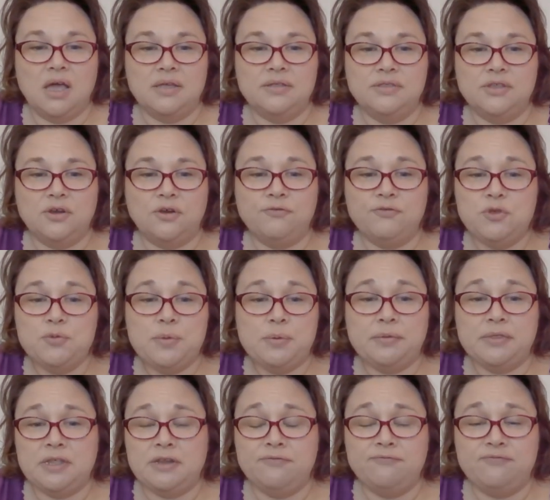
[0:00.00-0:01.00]
There are a few
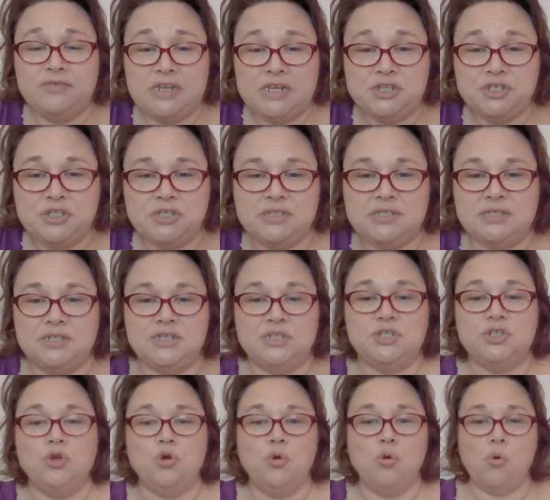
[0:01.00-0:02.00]
people that have finished this and
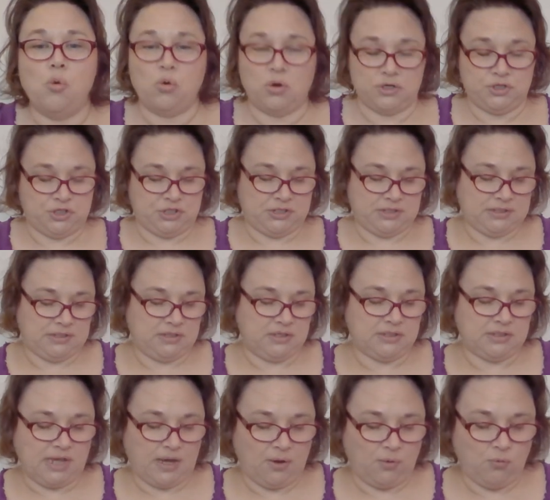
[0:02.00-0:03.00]
it's gorgeous
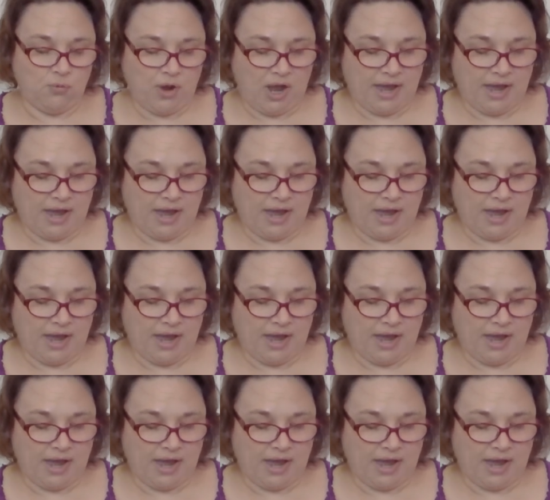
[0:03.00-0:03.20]
because I,